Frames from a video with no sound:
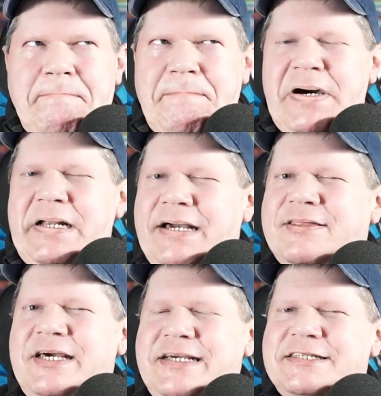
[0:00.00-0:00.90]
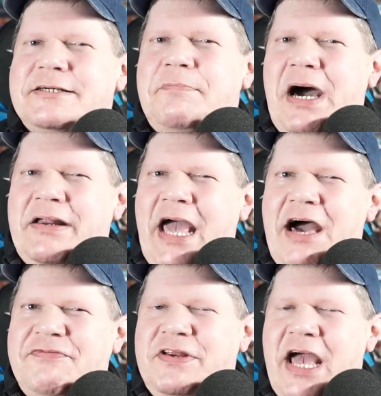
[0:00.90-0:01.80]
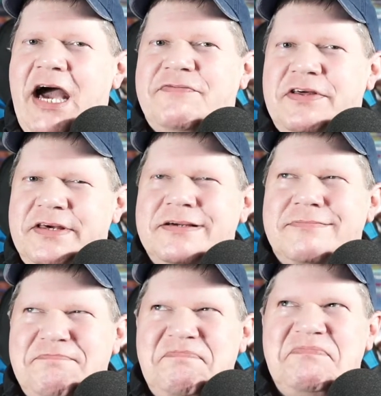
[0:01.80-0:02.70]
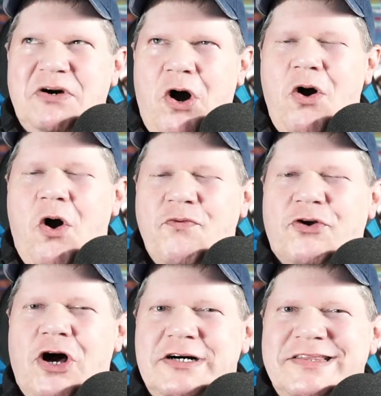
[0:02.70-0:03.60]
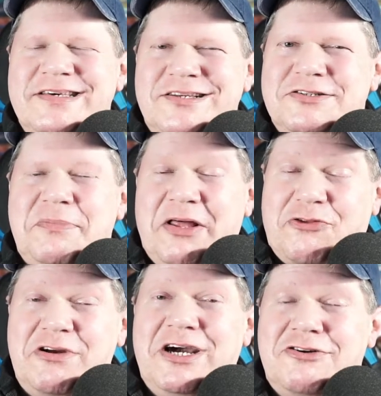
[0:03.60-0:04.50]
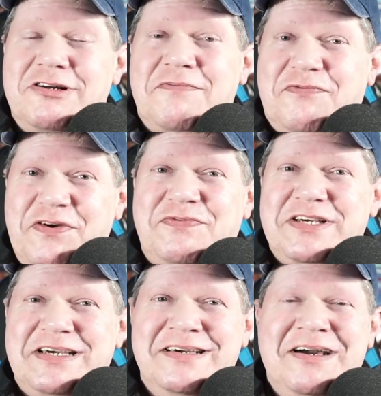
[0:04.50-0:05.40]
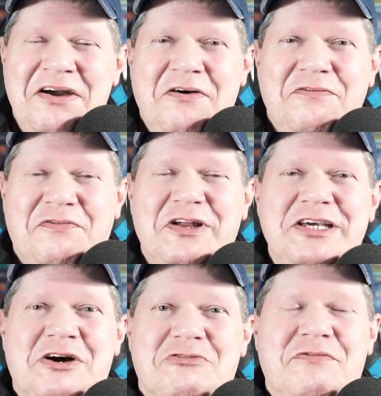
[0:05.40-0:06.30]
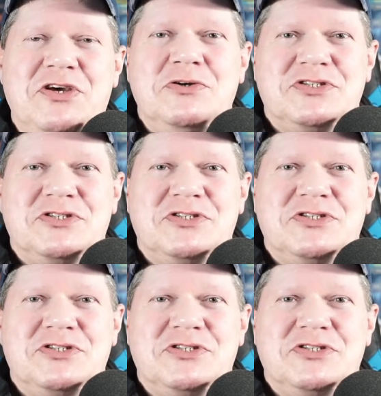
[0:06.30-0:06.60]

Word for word: But I think it's about half and half. I think overall, I think there's about 350 video reviews.